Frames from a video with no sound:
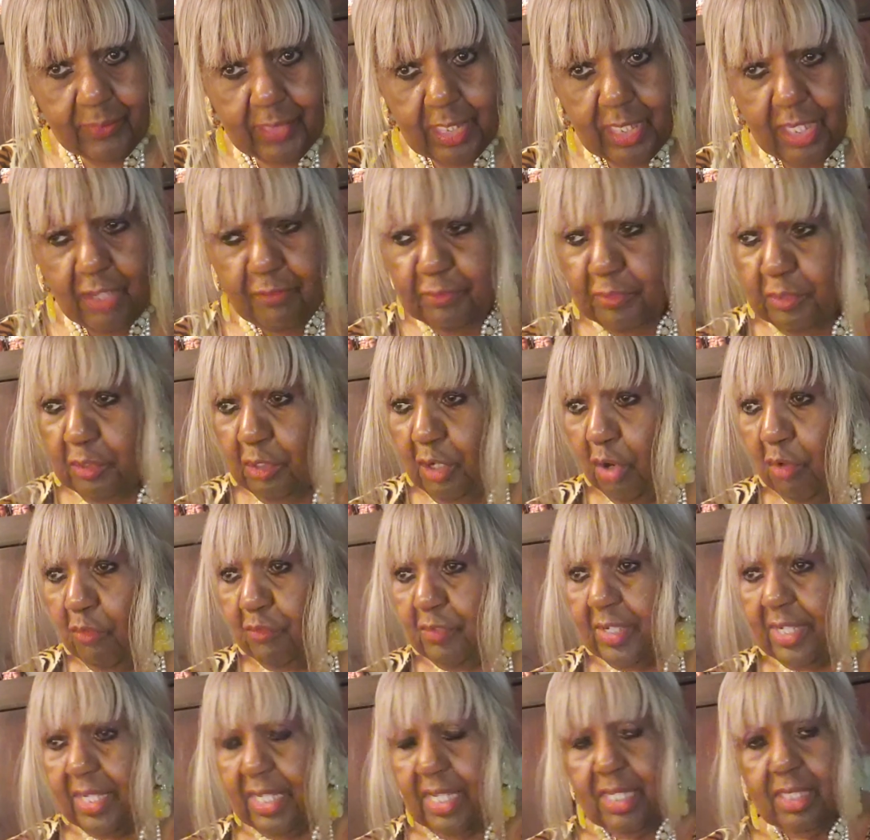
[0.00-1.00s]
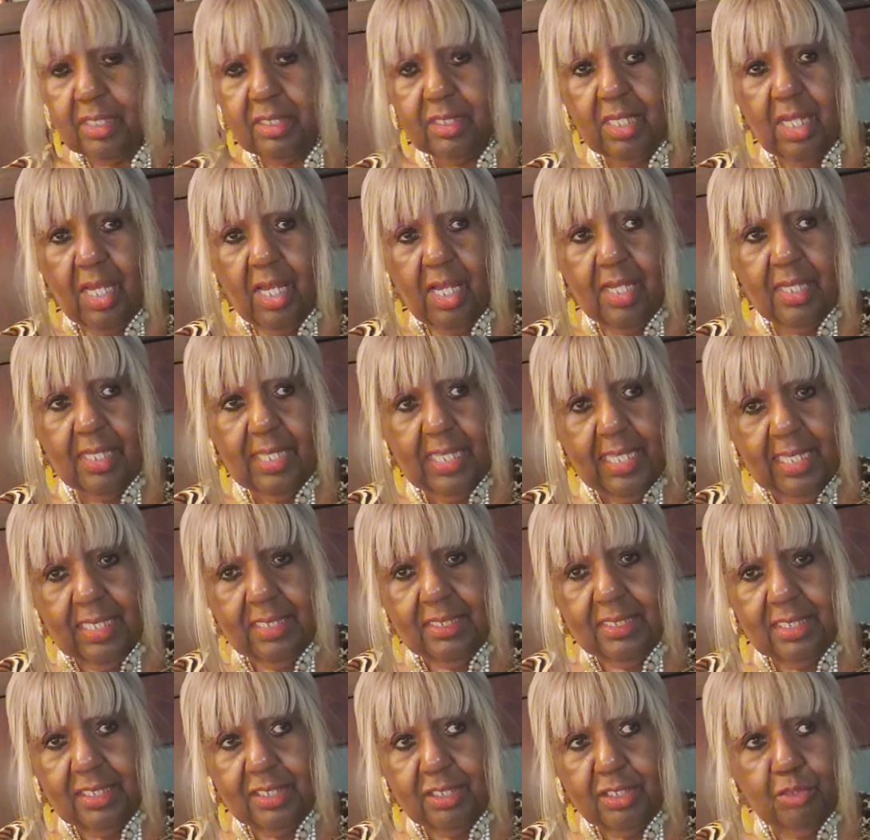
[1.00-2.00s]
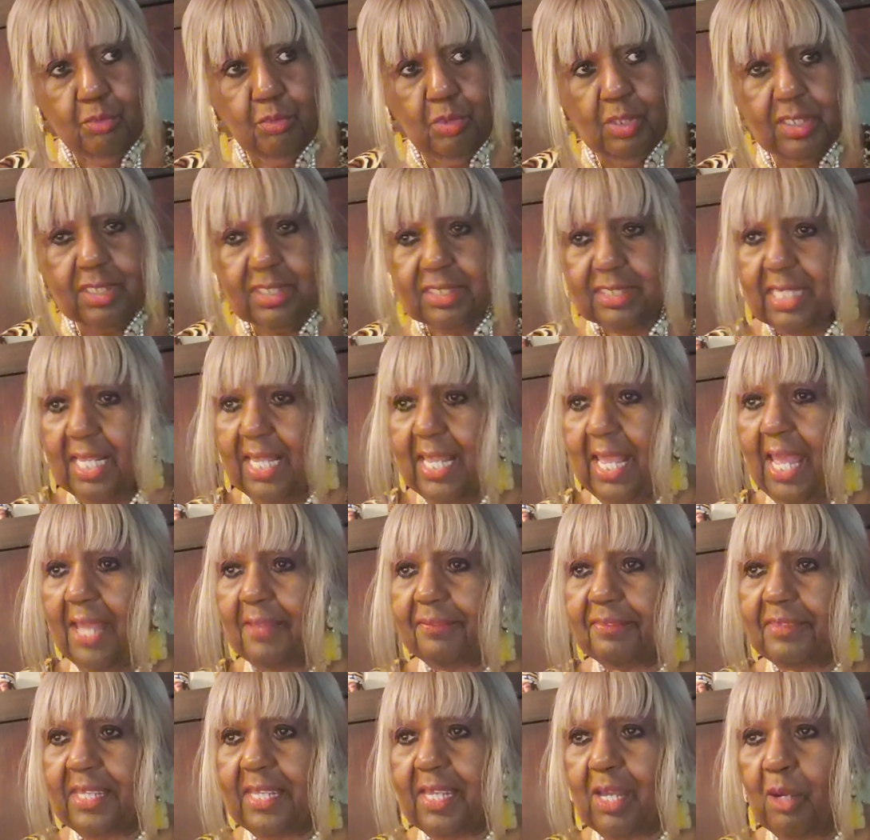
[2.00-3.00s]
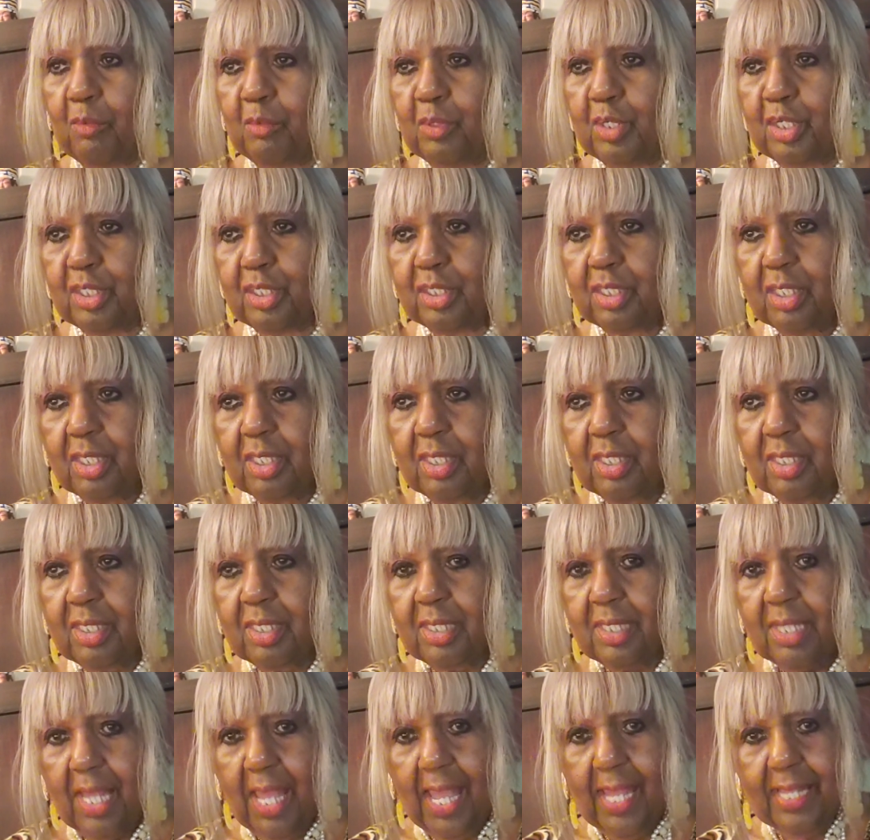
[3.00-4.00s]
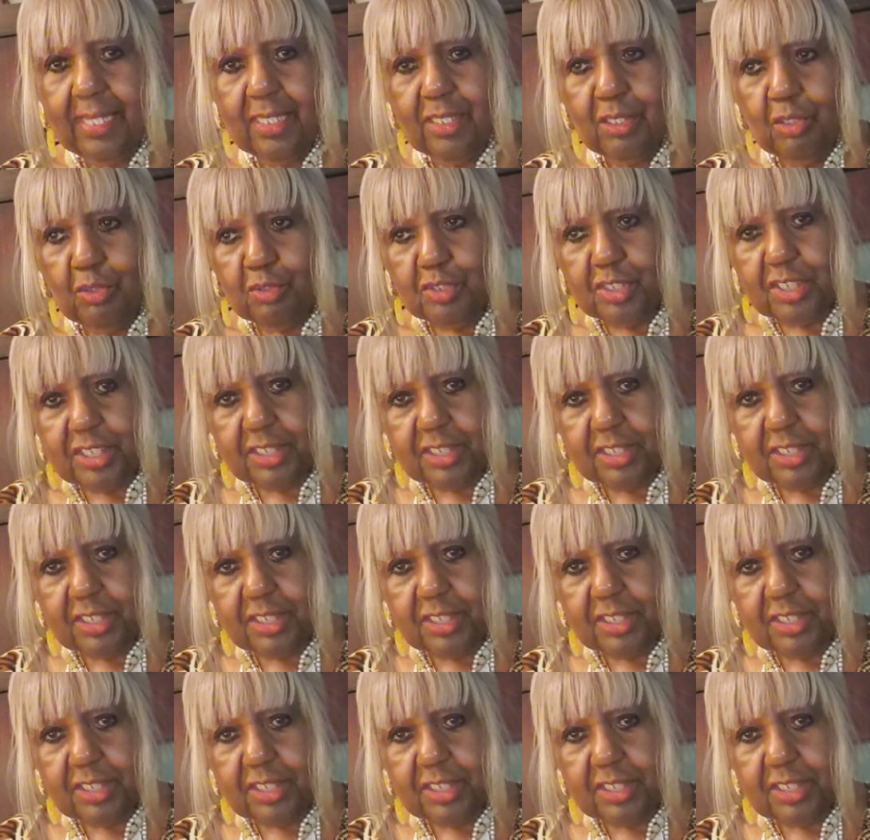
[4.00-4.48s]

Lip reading: If you're over in England, you want to say, I think I can go to